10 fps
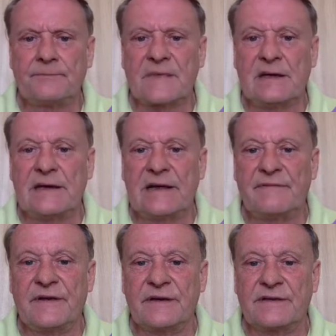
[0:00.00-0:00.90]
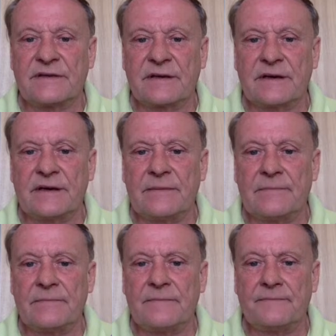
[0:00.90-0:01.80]
Levitt
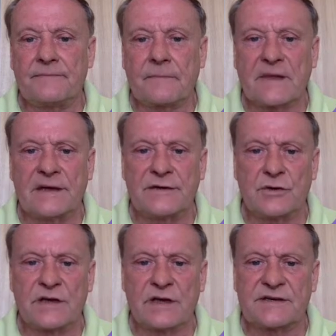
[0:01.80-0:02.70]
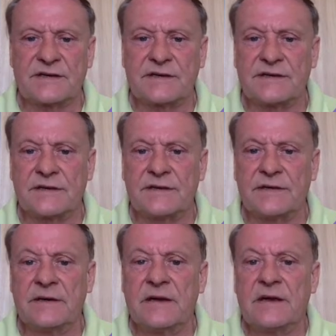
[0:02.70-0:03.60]
and Augustusson
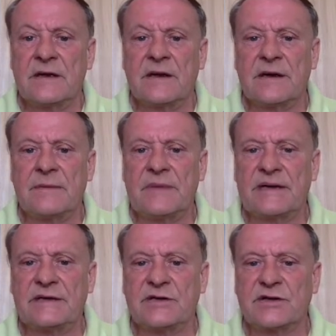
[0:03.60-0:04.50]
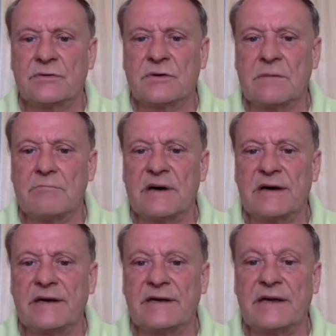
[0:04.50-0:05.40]
managed to
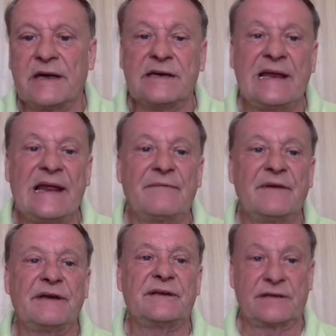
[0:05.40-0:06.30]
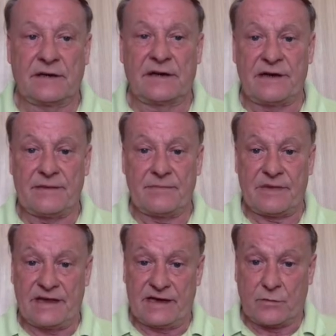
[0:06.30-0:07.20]
combine, and Levitt
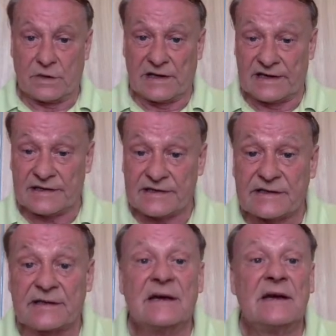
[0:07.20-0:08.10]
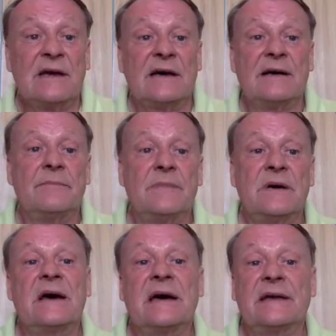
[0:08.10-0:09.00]
equalised,
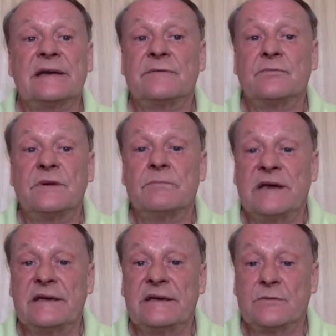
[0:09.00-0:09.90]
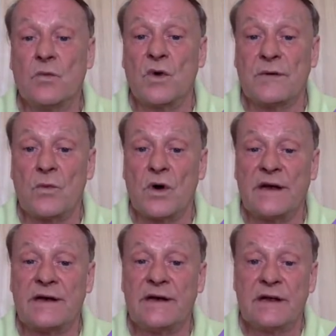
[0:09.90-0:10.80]
and we made it 1-1.